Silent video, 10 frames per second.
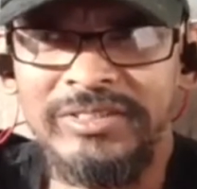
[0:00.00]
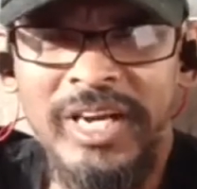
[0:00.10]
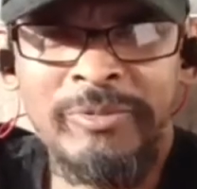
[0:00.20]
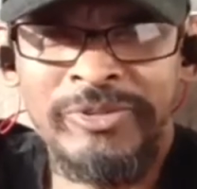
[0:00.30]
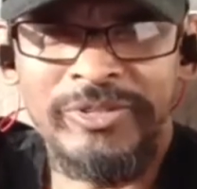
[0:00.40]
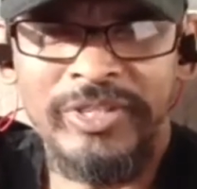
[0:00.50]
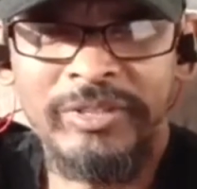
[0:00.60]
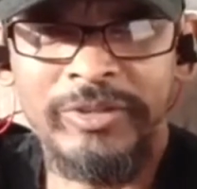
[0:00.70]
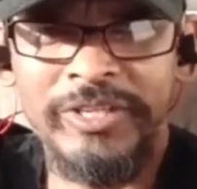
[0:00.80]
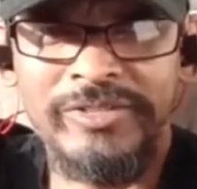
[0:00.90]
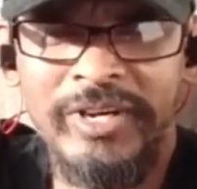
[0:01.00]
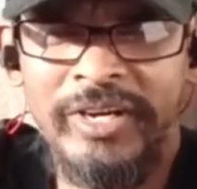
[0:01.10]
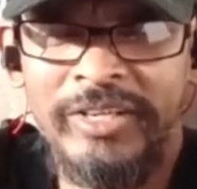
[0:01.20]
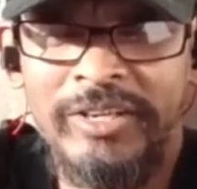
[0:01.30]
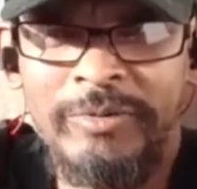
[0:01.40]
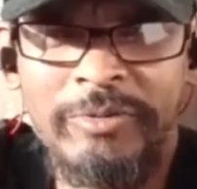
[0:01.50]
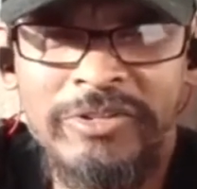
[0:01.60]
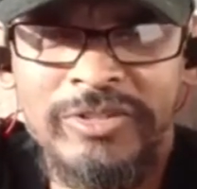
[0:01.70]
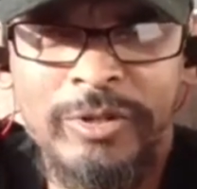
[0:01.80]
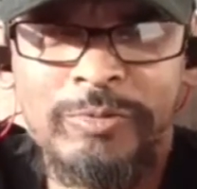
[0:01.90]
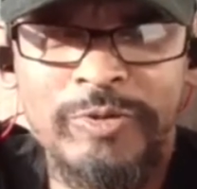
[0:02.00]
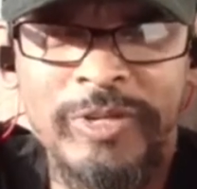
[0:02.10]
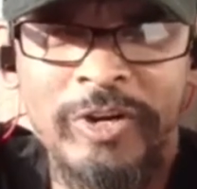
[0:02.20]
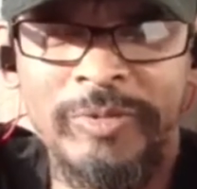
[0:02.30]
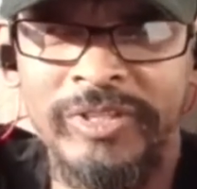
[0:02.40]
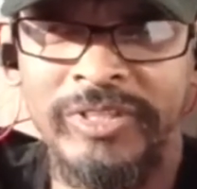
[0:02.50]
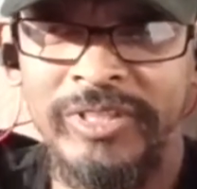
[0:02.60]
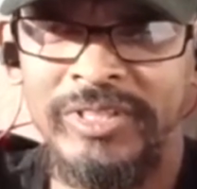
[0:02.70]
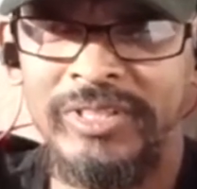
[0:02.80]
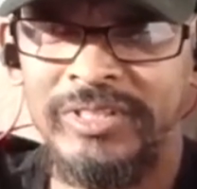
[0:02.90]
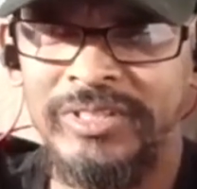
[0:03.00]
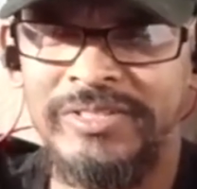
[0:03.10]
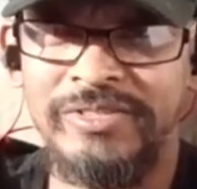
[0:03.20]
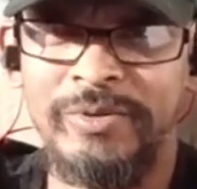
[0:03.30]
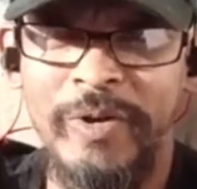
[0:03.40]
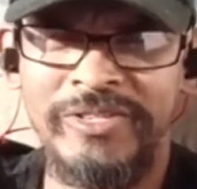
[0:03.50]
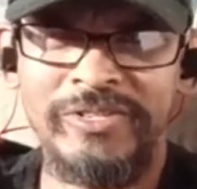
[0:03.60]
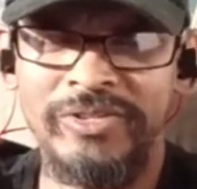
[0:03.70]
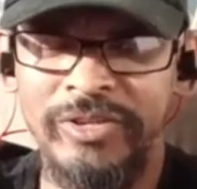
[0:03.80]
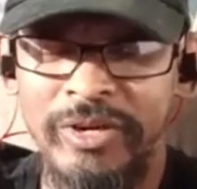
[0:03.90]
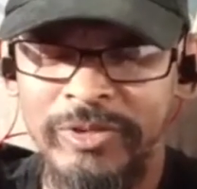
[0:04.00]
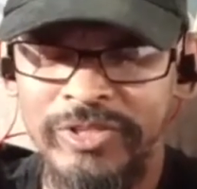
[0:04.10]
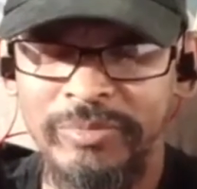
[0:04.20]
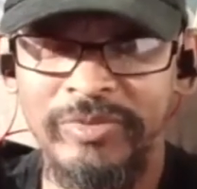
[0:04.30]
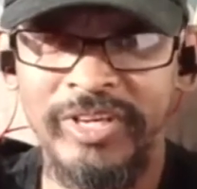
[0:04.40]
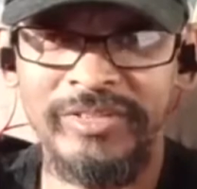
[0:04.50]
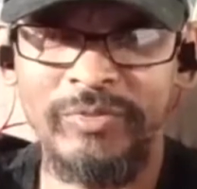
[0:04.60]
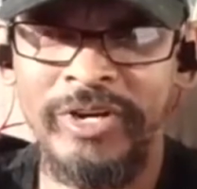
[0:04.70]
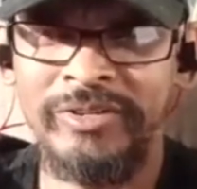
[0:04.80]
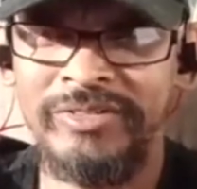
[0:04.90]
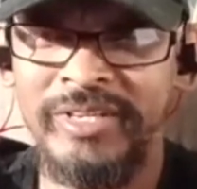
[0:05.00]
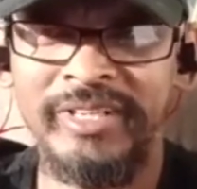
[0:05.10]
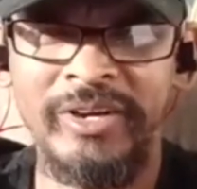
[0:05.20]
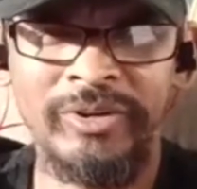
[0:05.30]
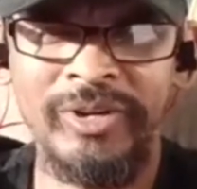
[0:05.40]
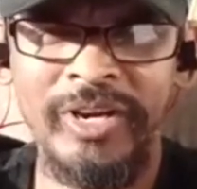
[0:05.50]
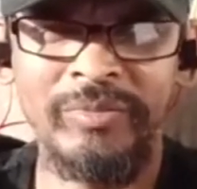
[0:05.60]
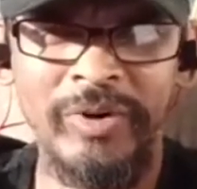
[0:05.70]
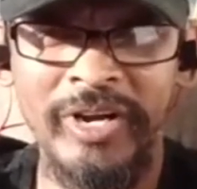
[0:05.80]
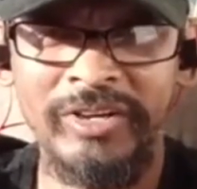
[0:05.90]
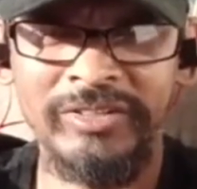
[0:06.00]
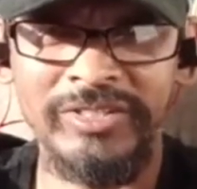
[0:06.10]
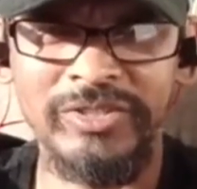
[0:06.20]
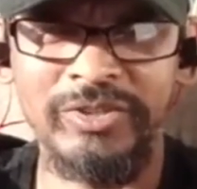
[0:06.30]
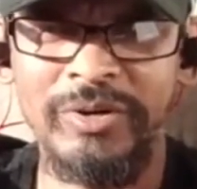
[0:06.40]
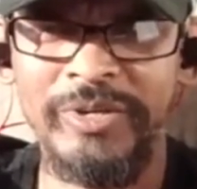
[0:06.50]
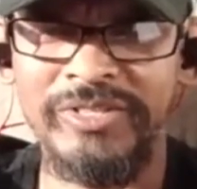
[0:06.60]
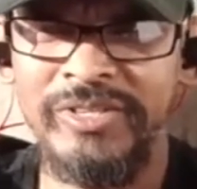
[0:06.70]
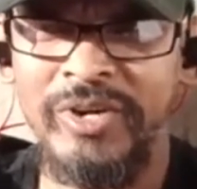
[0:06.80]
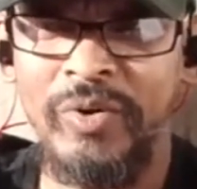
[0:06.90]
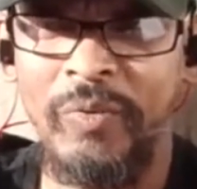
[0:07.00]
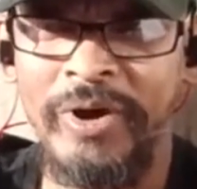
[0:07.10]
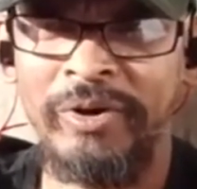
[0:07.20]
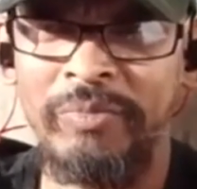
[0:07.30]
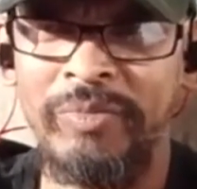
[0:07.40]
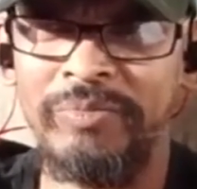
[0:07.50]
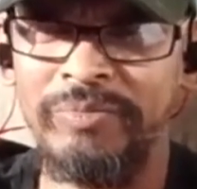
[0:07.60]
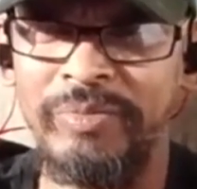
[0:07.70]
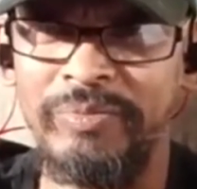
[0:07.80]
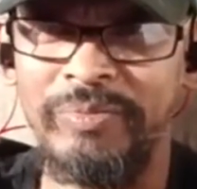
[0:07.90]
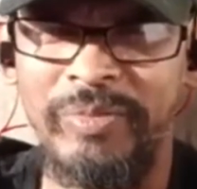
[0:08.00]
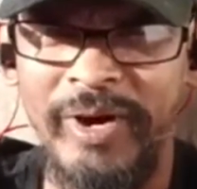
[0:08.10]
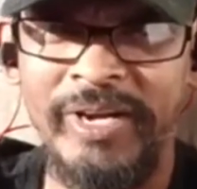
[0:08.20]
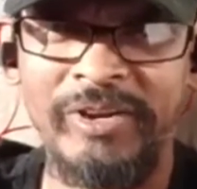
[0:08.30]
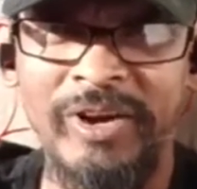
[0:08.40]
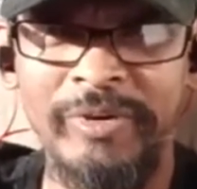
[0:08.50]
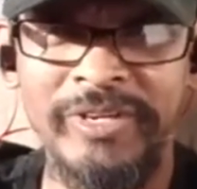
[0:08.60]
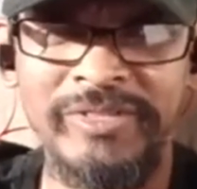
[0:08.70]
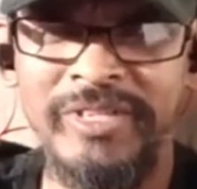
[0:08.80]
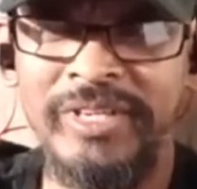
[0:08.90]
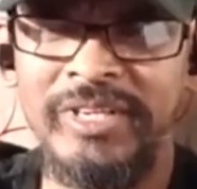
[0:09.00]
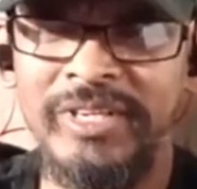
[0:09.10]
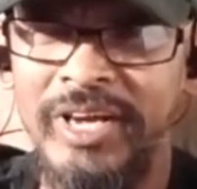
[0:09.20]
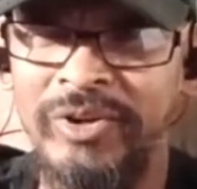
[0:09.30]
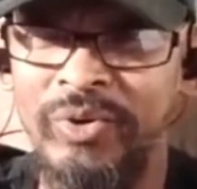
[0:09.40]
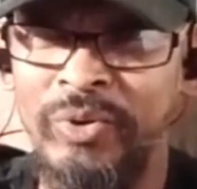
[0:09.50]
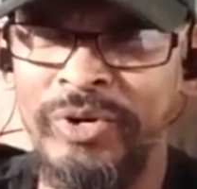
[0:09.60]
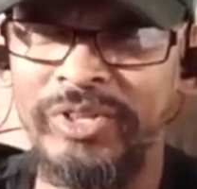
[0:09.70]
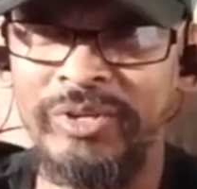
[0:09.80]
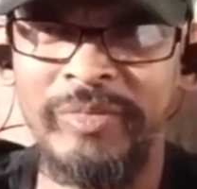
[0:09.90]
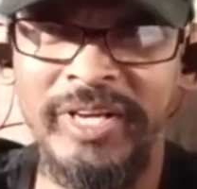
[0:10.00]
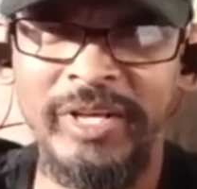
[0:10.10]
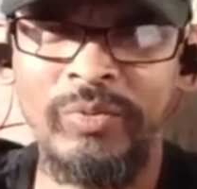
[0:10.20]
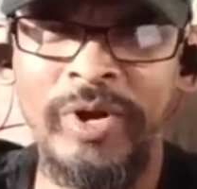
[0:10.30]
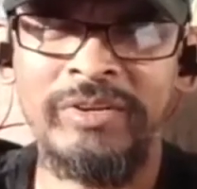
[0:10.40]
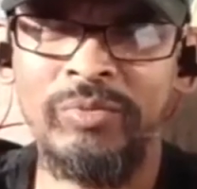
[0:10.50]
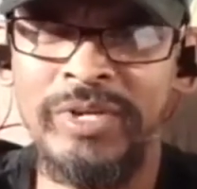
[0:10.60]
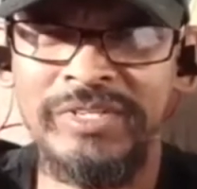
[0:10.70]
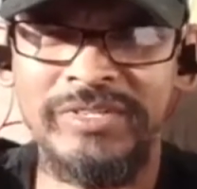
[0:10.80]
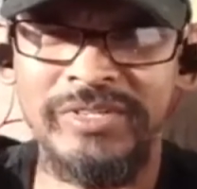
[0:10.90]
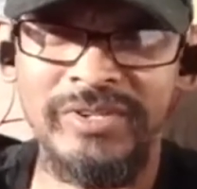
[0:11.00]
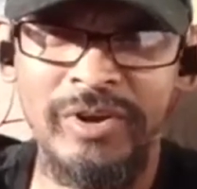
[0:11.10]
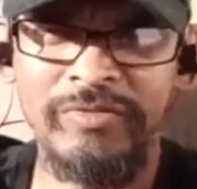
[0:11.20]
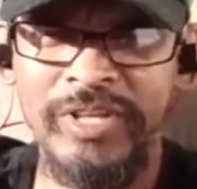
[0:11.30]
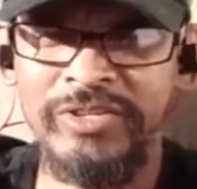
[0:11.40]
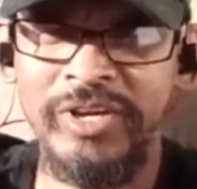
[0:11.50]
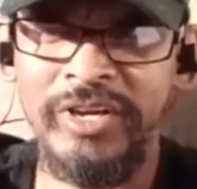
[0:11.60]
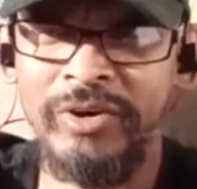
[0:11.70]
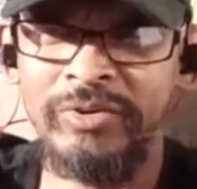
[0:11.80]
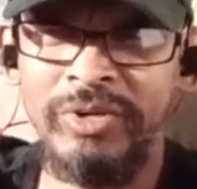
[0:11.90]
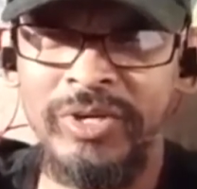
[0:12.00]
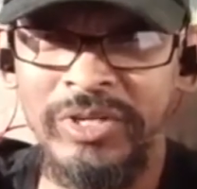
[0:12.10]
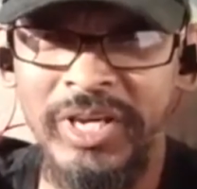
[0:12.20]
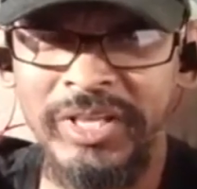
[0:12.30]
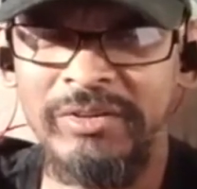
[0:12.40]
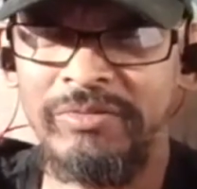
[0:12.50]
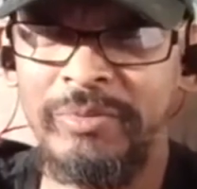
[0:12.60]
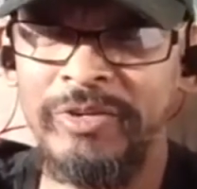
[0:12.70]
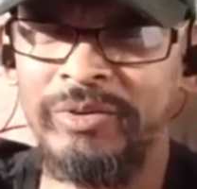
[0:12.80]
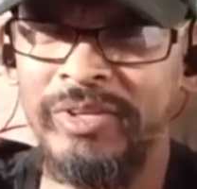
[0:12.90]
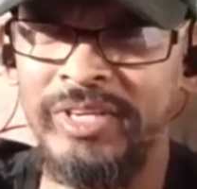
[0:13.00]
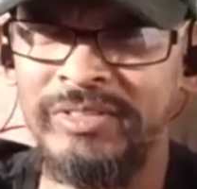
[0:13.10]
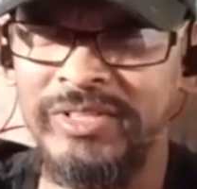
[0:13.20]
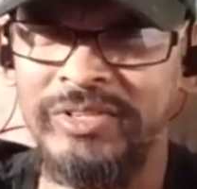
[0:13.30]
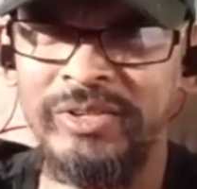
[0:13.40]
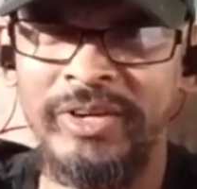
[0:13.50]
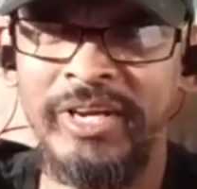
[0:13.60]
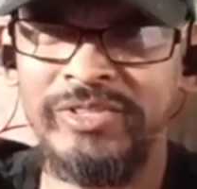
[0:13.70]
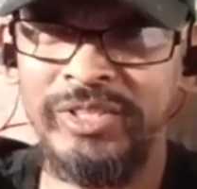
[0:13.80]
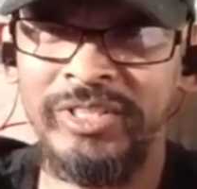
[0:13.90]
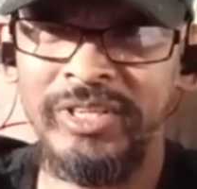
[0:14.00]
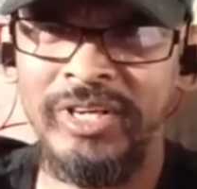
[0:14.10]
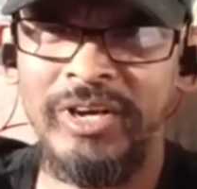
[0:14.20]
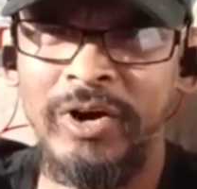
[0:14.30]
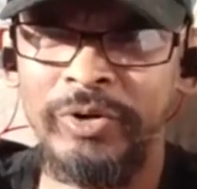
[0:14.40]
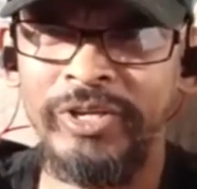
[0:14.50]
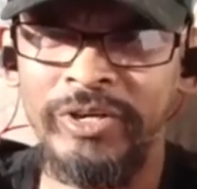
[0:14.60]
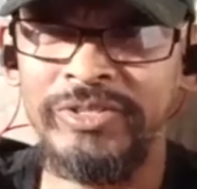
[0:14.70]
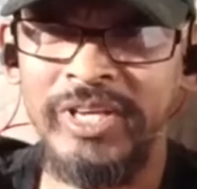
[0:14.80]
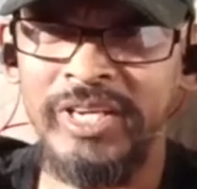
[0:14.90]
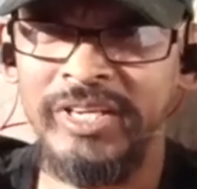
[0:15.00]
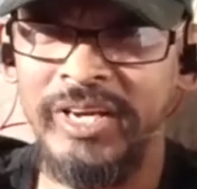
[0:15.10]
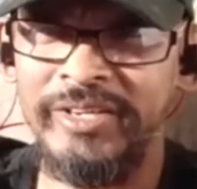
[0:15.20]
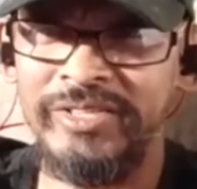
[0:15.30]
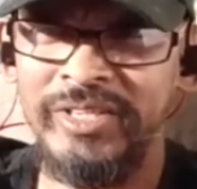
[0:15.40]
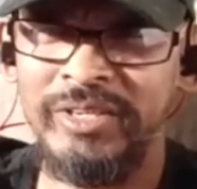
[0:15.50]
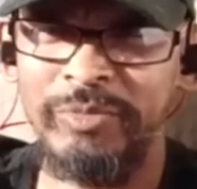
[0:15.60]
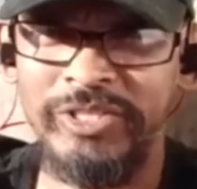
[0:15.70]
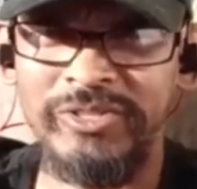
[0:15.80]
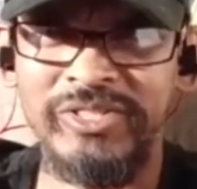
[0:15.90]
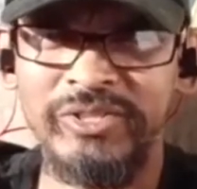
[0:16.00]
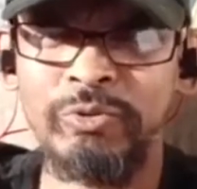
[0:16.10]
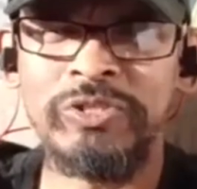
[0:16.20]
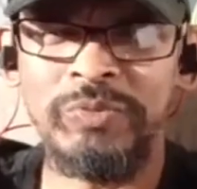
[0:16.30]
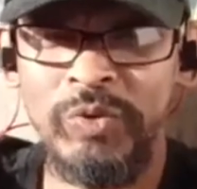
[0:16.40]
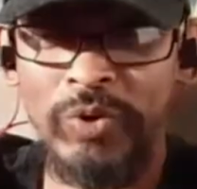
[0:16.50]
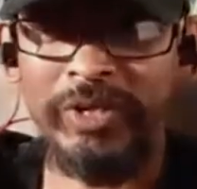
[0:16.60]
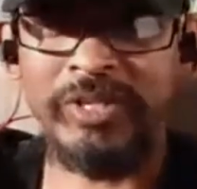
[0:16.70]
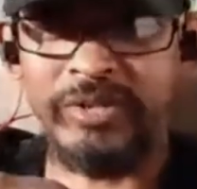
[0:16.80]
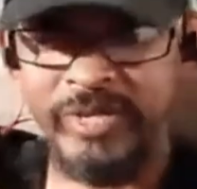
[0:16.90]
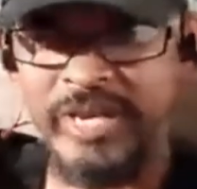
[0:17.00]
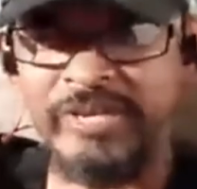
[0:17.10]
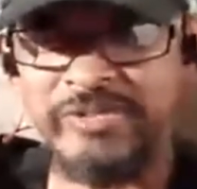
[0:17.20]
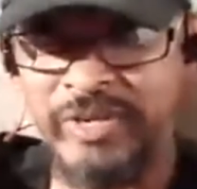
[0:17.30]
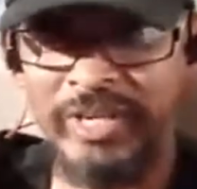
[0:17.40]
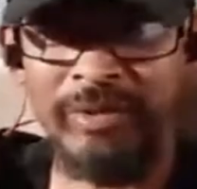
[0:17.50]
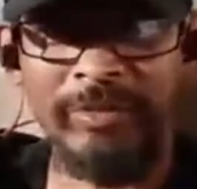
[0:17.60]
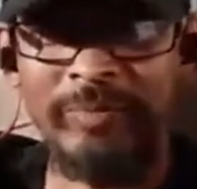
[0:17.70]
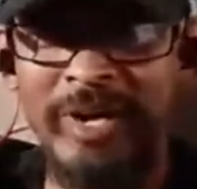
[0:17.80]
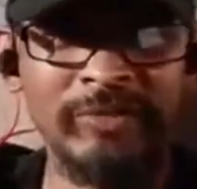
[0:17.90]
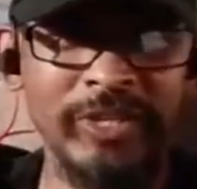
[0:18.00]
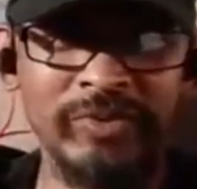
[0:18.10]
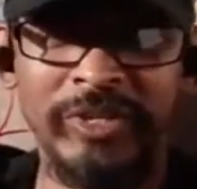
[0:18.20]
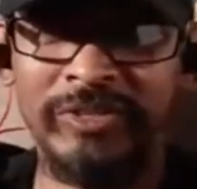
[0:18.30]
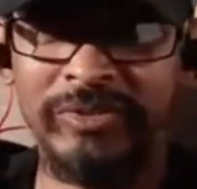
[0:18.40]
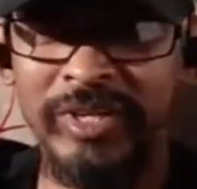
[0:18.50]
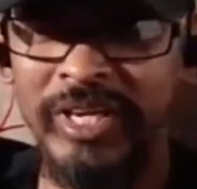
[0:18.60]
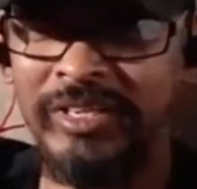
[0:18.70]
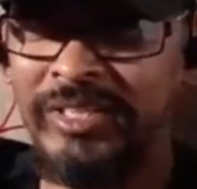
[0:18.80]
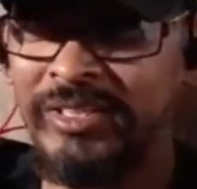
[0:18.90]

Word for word: Diamond's not delivering, so how can comic book shops be open? This is your message to the comic shop things. Why not say go online and buy digital comics? Why not buy comics and order them and then wait once this is over, then you can go get them from your thing. So you're not actually holding on to that cash, but you're still supporting the creators right now. But Marvel doesn't want to do that.